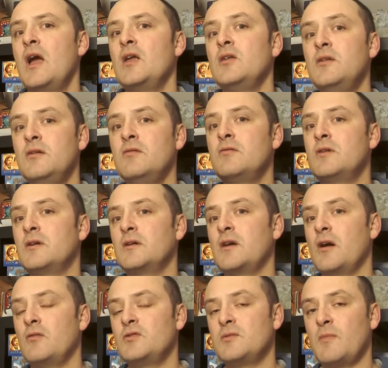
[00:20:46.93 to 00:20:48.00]
you can
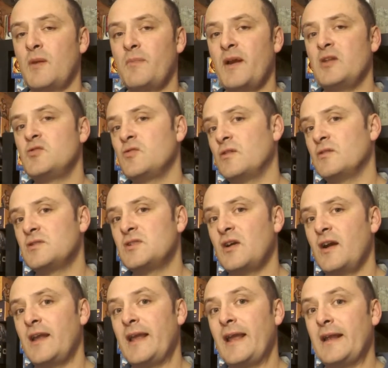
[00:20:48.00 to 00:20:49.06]
go to my Patreon
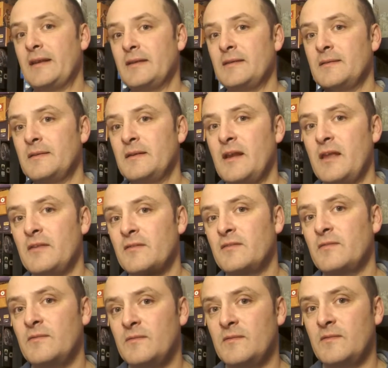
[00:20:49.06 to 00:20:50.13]
site and, and
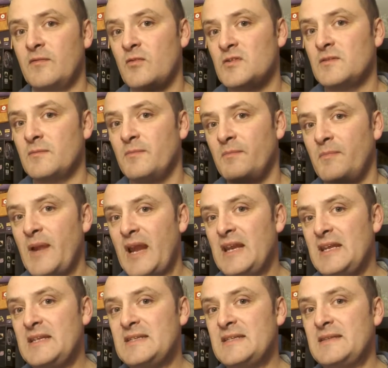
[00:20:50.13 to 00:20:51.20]
throw some
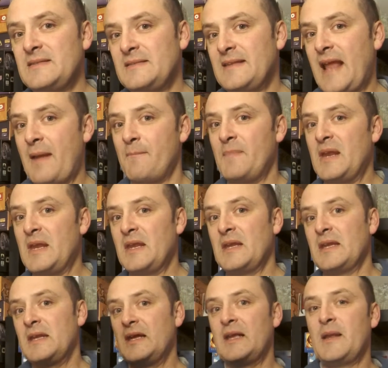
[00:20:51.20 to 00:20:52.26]
pennies at me.
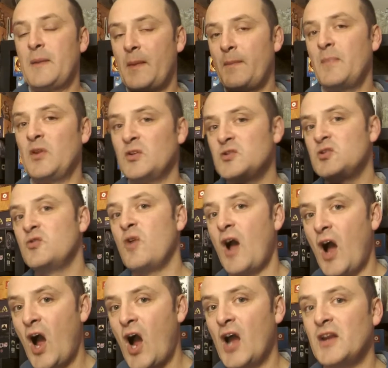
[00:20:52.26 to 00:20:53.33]
But not too
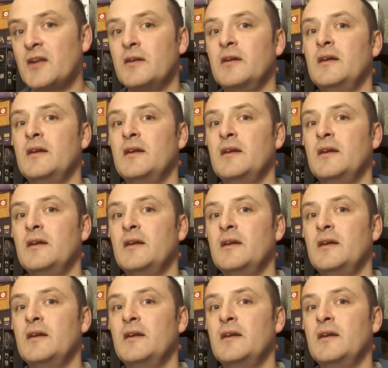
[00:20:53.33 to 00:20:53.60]
hard